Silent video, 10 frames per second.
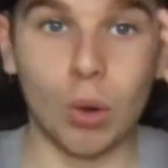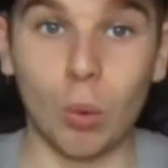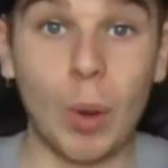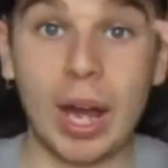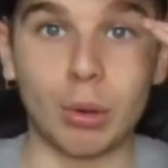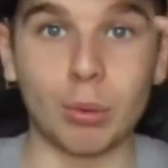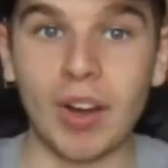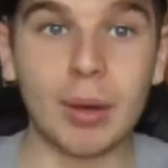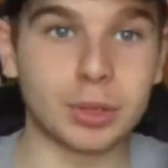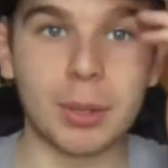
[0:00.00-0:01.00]
Wow,
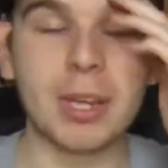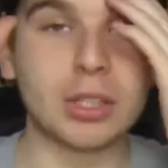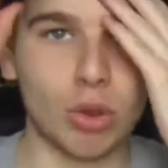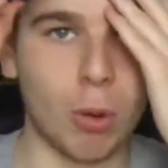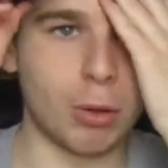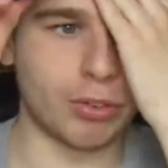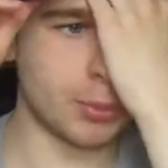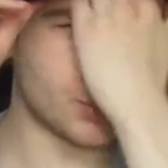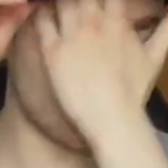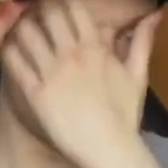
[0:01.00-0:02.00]
that was a big drop off. You
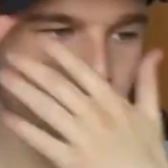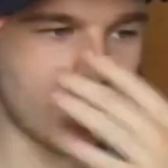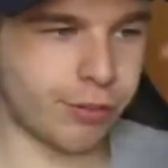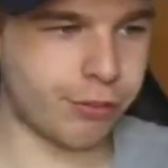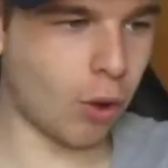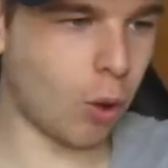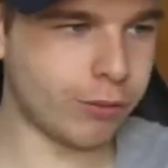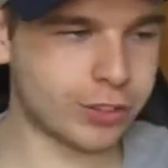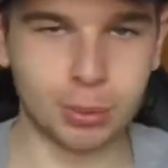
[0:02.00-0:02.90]
were from like 4th